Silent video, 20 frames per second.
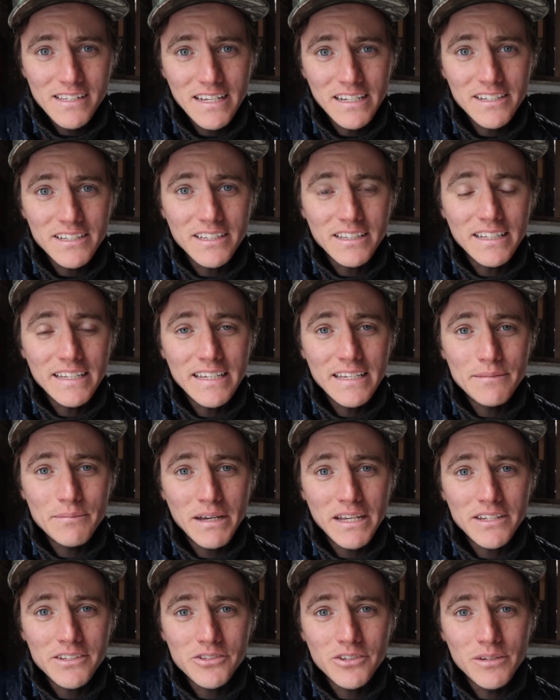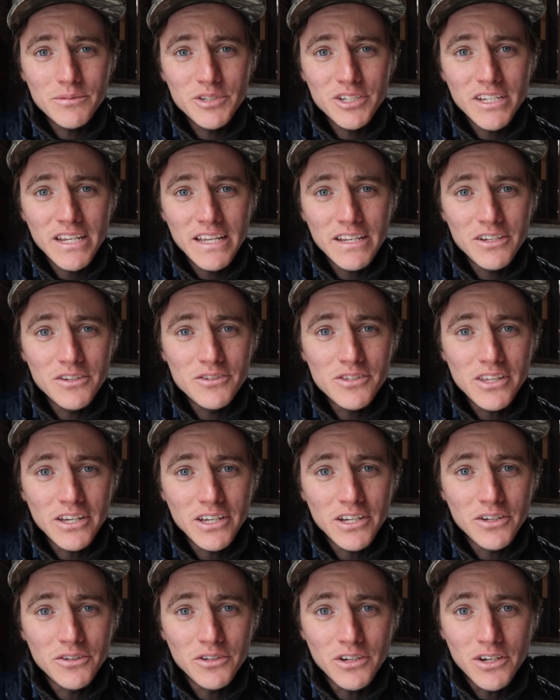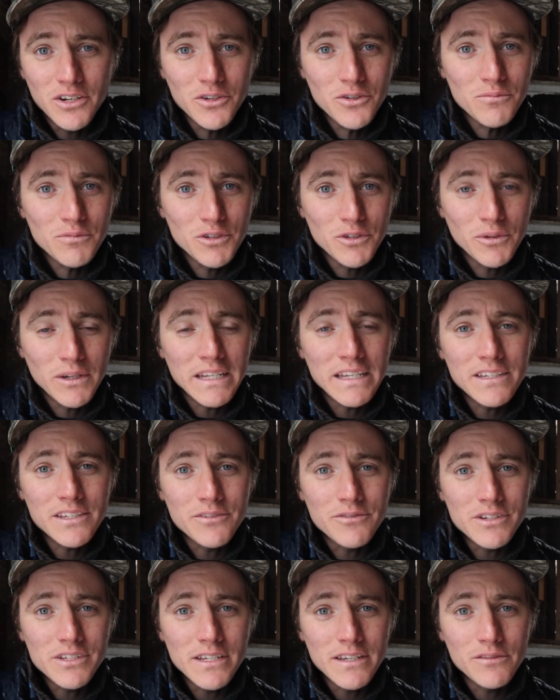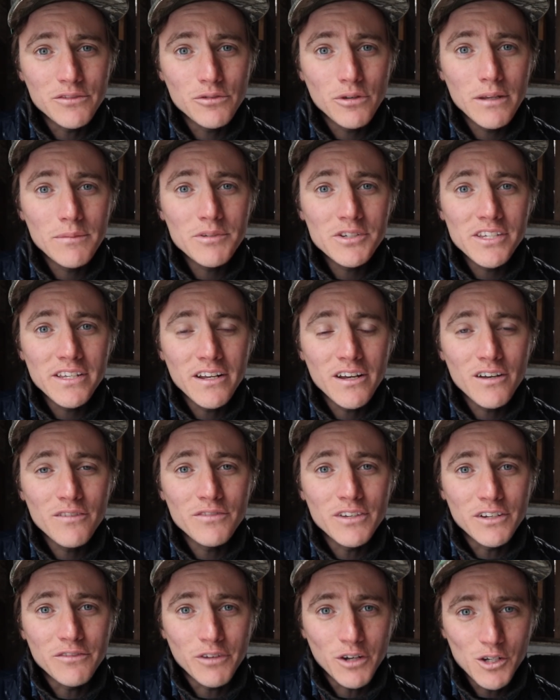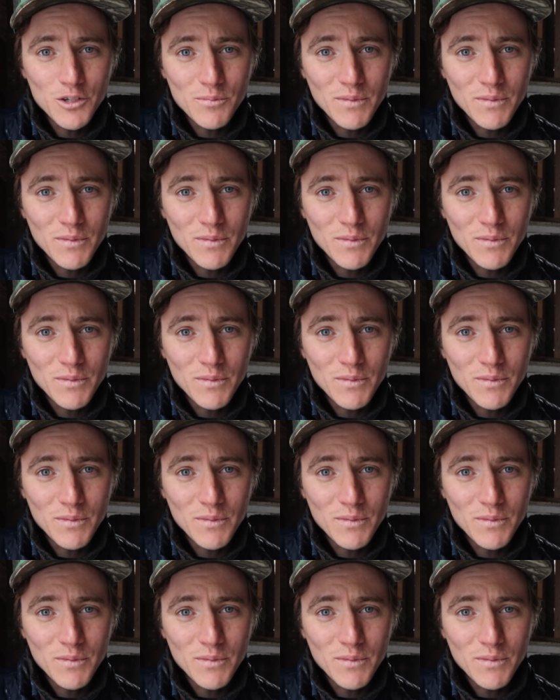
head to the link in my description and use the code HOME20 to receive 20% off your first